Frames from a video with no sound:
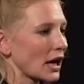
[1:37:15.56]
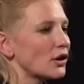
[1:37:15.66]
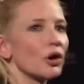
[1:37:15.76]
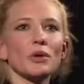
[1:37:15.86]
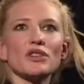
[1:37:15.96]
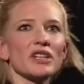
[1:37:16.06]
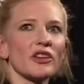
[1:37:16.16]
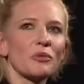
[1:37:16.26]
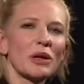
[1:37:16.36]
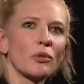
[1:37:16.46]
And you know, when you see
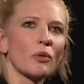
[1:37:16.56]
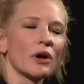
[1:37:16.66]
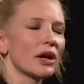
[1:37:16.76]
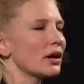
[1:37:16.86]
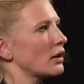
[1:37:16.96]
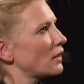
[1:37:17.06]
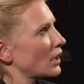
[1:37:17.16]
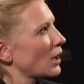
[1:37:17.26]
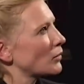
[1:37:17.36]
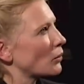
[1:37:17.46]
other people working and you
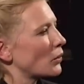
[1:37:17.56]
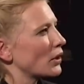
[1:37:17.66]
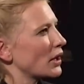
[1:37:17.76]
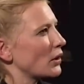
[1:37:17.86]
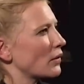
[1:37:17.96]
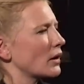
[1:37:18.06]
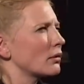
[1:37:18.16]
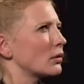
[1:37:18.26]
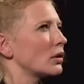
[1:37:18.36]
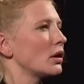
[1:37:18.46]
think I'm not working, you think,
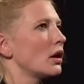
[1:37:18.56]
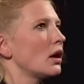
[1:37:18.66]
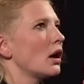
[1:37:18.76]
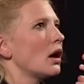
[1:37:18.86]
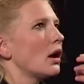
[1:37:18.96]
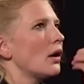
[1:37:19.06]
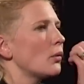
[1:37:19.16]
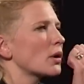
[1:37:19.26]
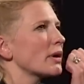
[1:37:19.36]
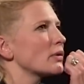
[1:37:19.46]
well, oh,
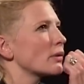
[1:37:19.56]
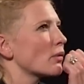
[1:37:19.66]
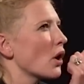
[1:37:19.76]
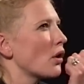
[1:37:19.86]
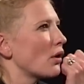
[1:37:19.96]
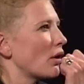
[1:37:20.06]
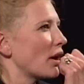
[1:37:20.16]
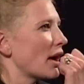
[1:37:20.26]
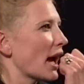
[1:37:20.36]
what am I doing wrong?